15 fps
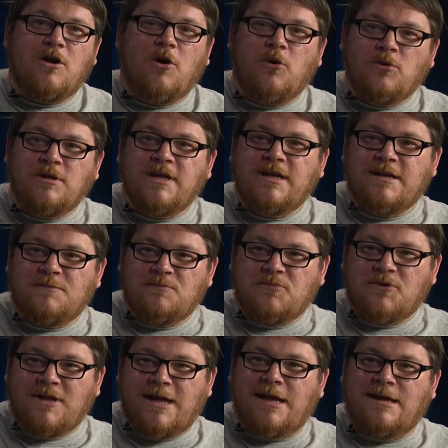only
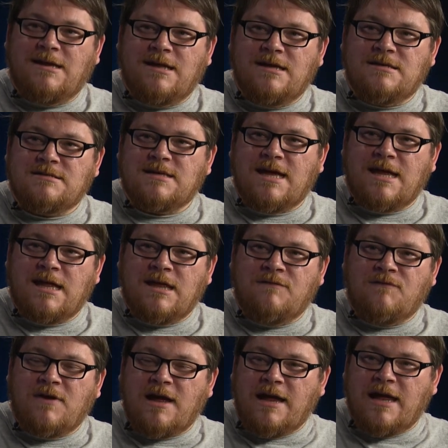complaint is that
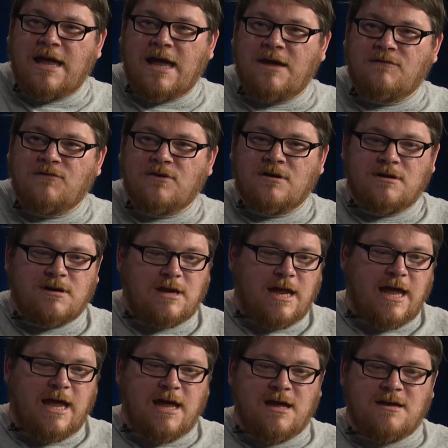if I ever
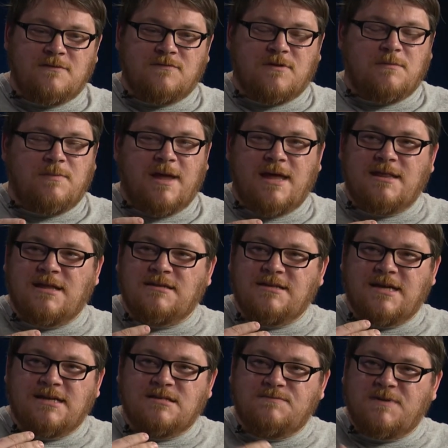have a band that
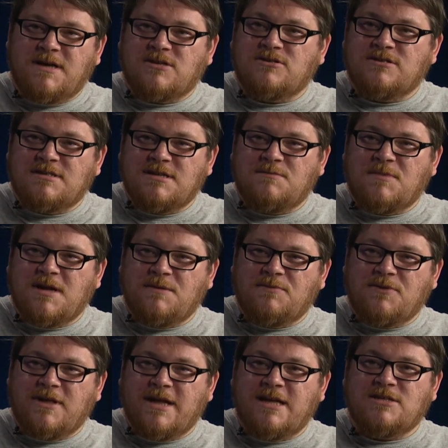takes pictures in my
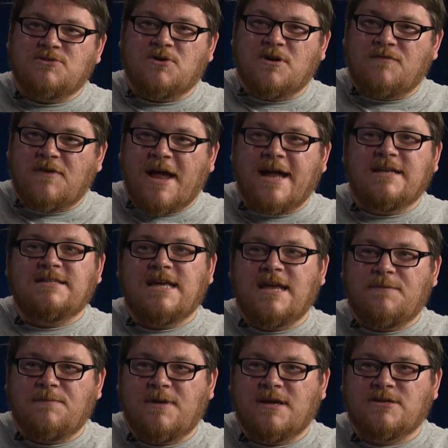place, or if I
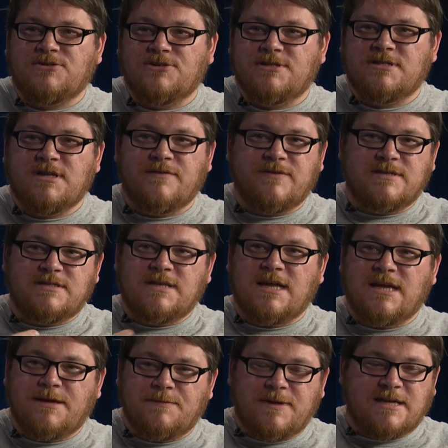take pictures of a
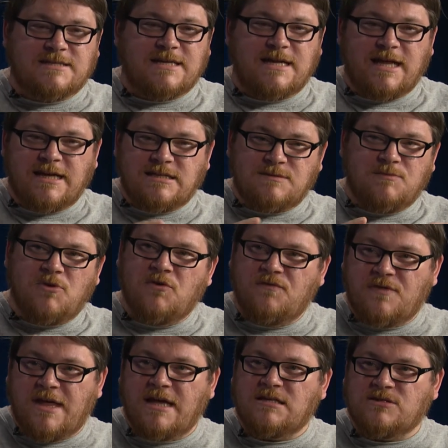setup because I like to move
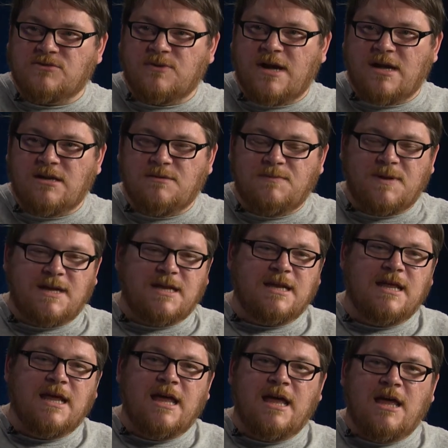things around a bit,
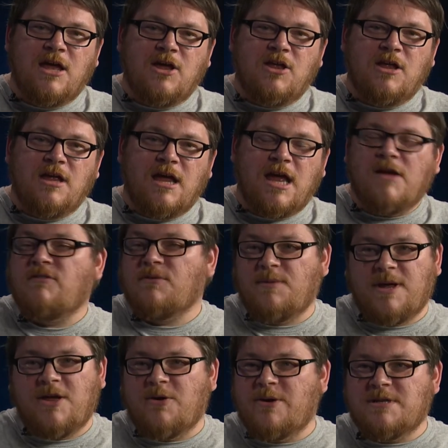mm -hmm.
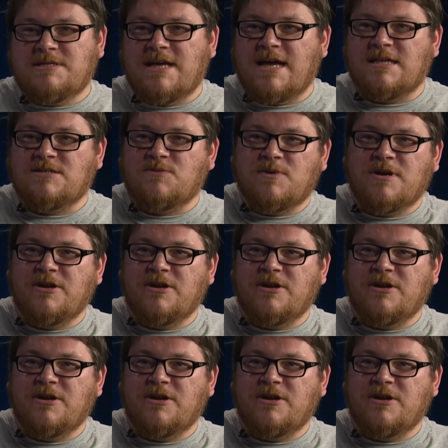everybody always asks, "Where